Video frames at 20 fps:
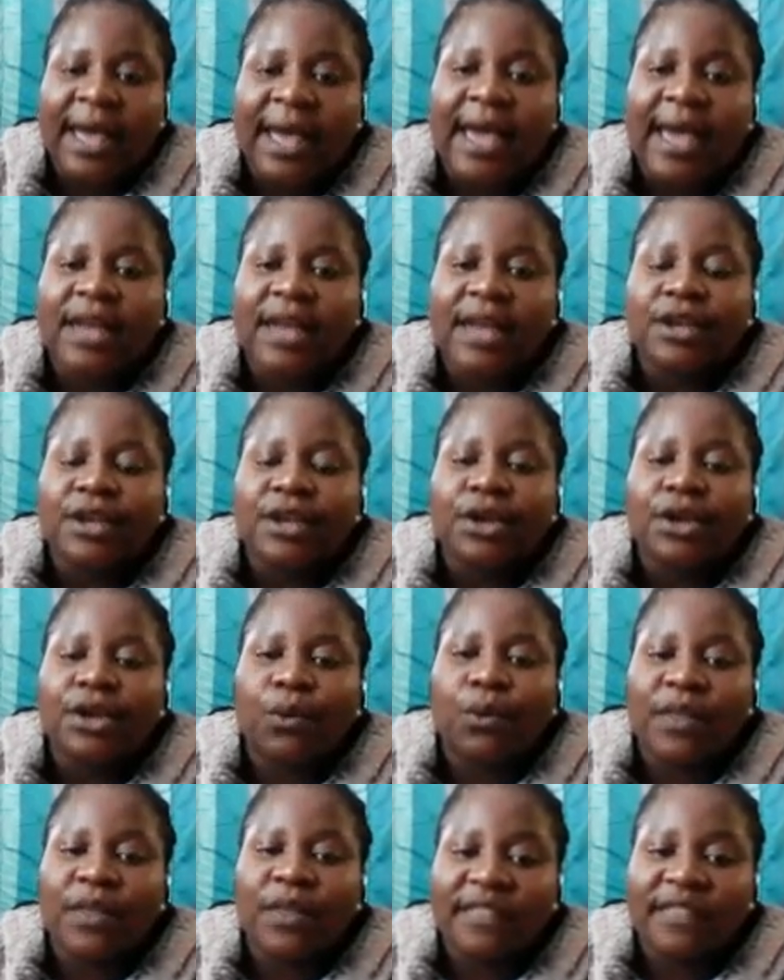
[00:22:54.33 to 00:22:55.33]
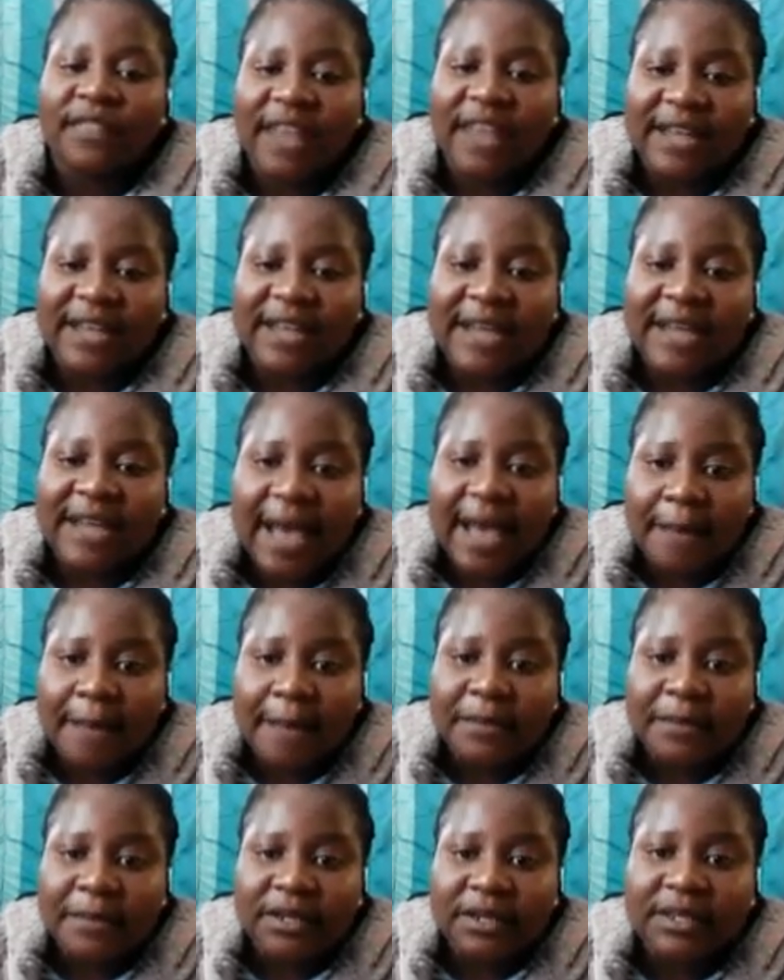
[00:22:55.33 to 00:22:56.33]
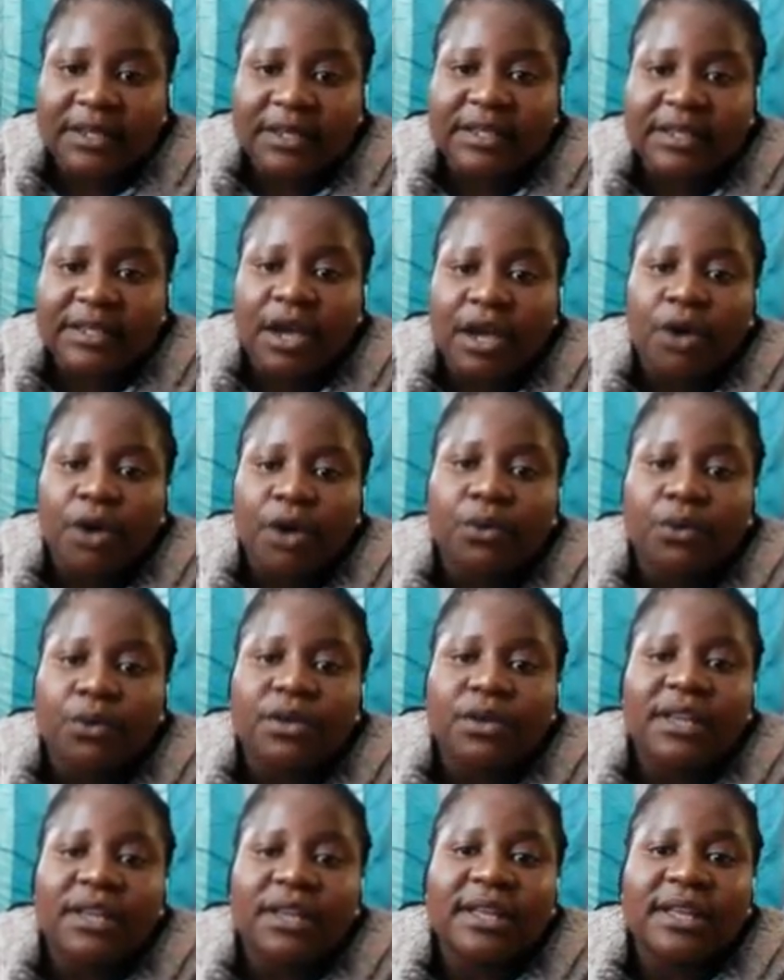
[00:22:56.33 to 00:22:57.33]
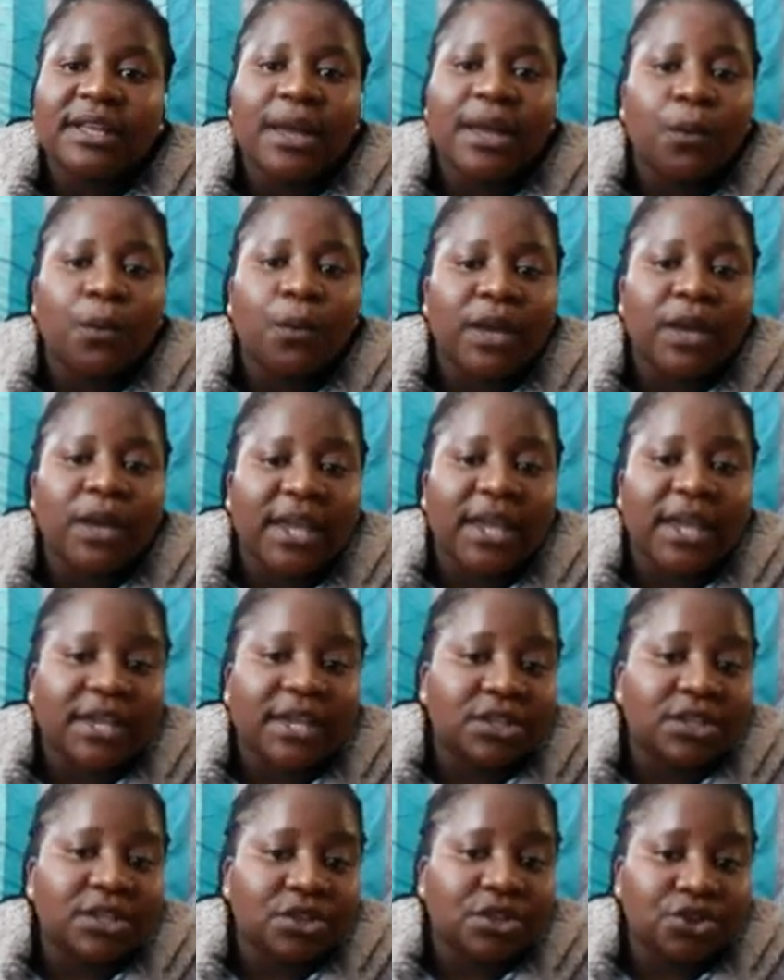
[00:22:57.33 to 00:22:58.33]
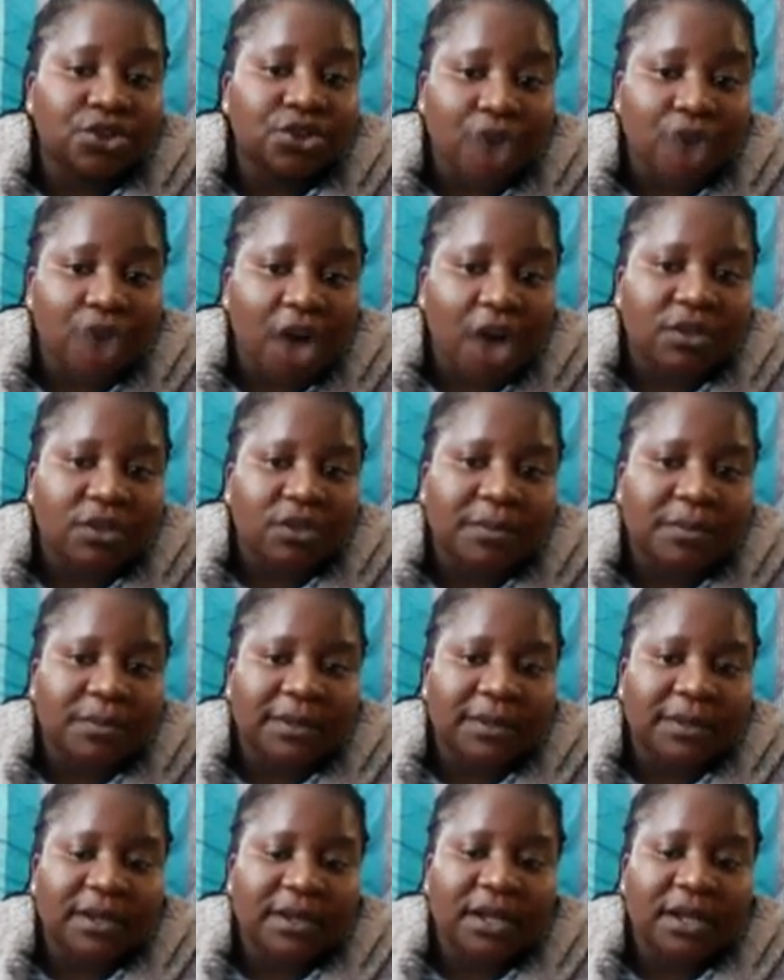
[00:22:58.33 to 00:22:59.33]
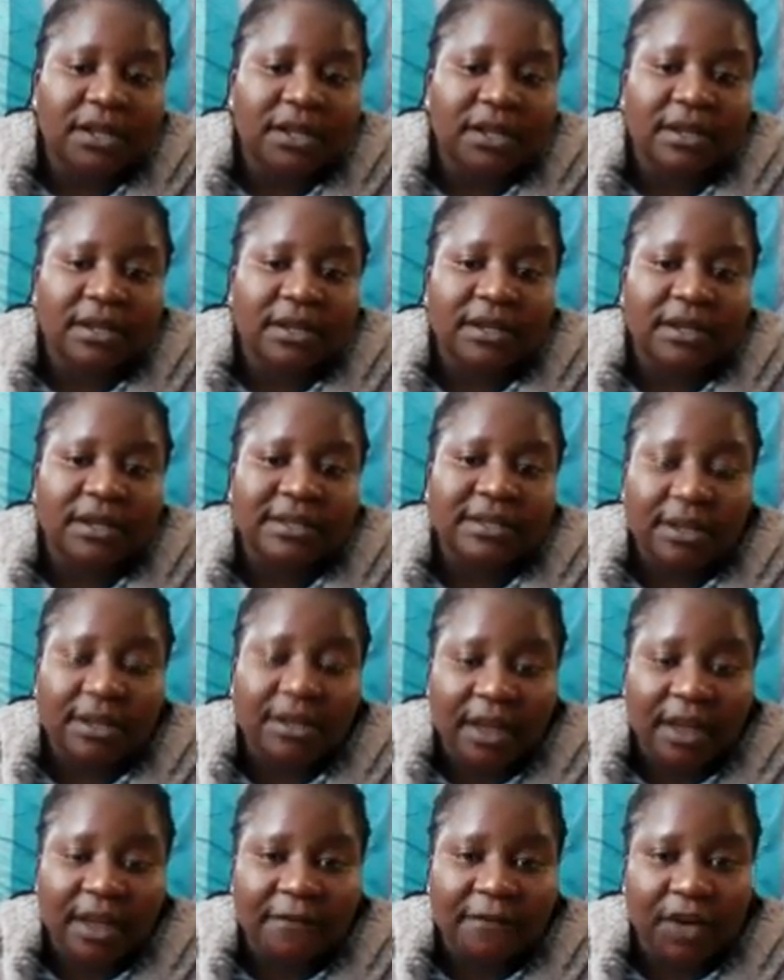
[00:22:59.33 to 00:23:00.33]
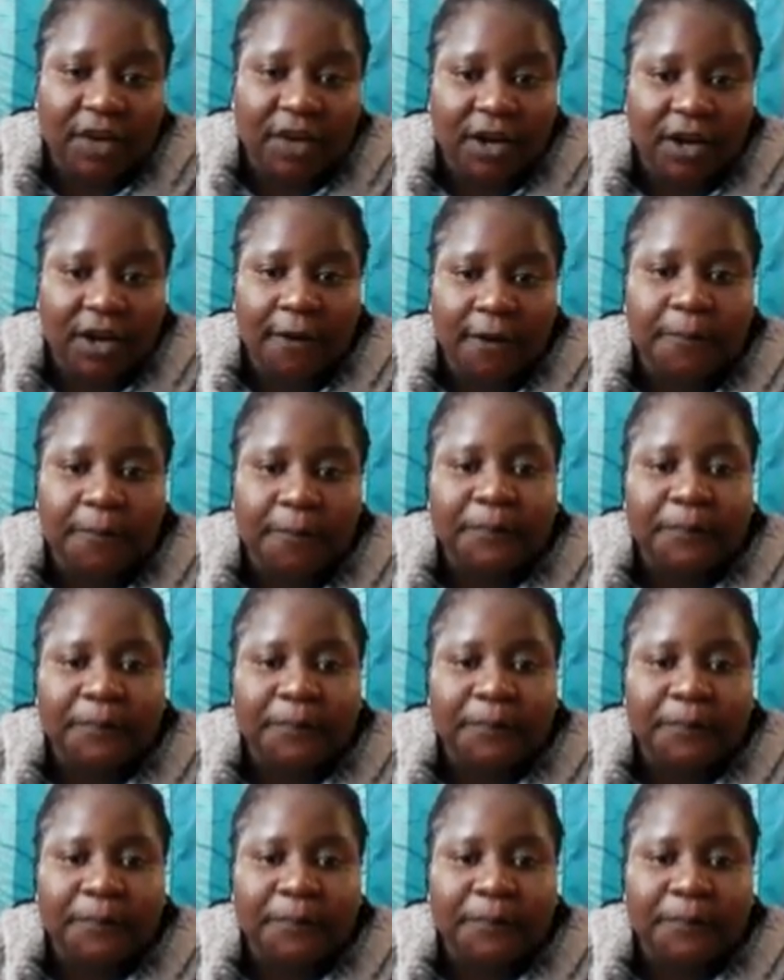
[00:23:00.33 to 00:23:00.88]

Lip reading: And when that happens, we get droughts in South Africa.